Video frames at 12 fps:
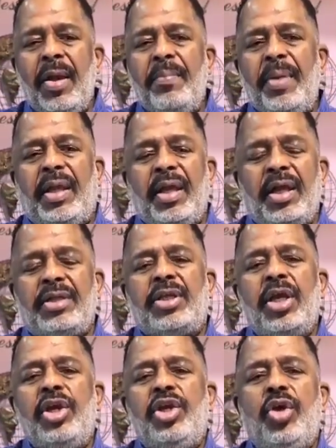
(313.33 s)
Because
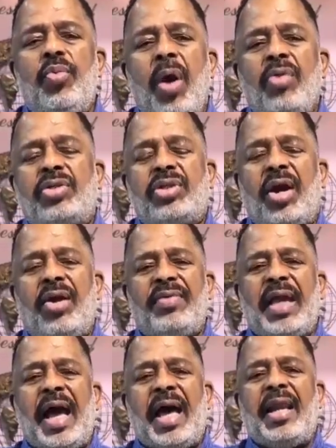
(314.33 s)
you won't serve
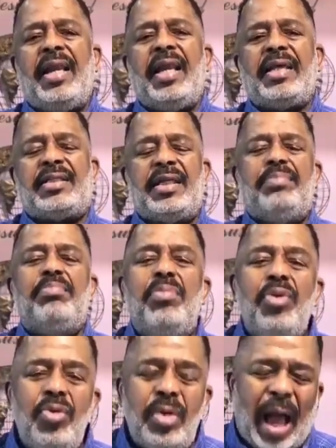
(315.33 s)
God unless it
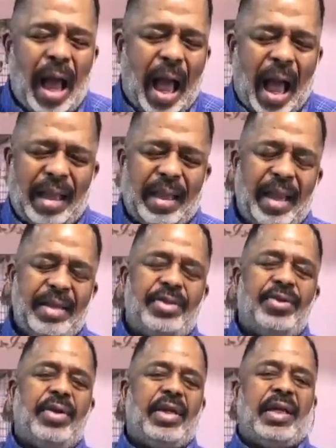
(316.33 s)
move. I can't
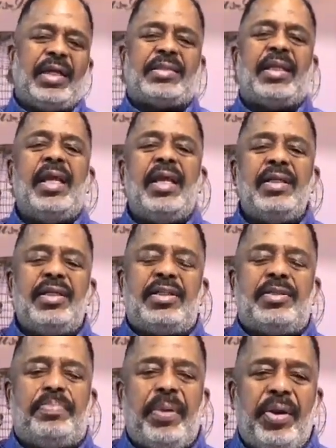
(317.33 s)
do it unless the
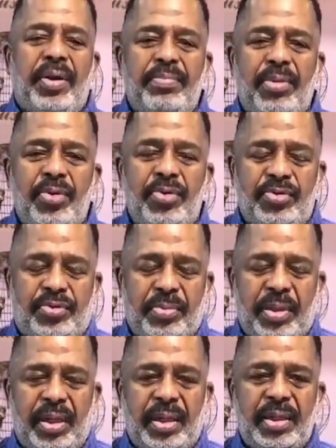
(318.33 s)
Spirit moves me.